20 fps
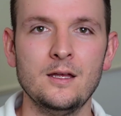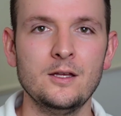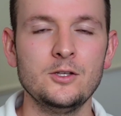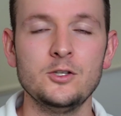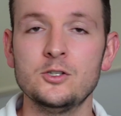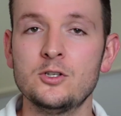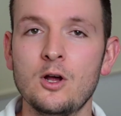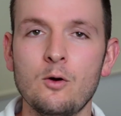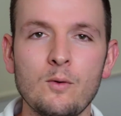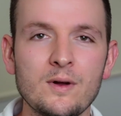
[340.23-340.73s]

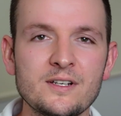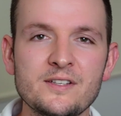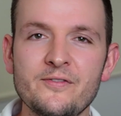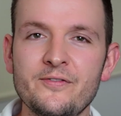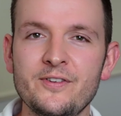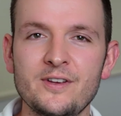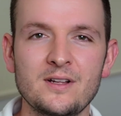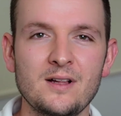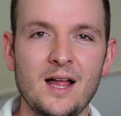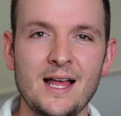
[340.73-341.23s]
you don't want to
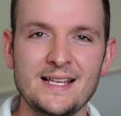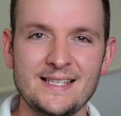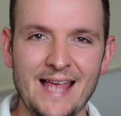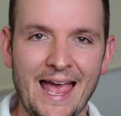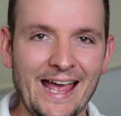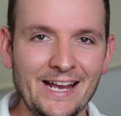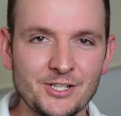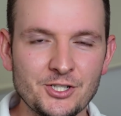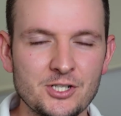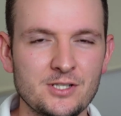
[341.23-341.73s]
feel as
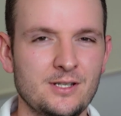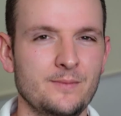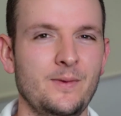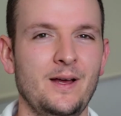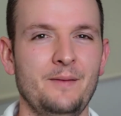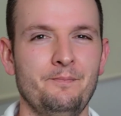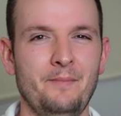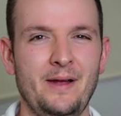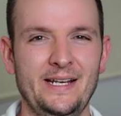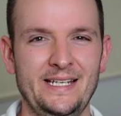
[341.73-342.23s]
anxious
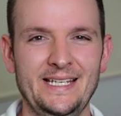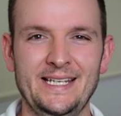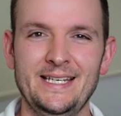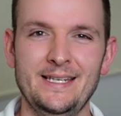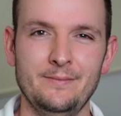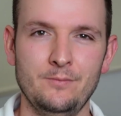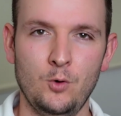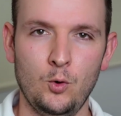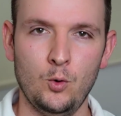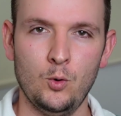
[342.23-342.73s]
about money
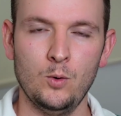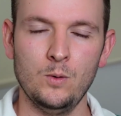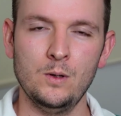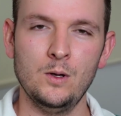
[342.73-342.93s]
anymore,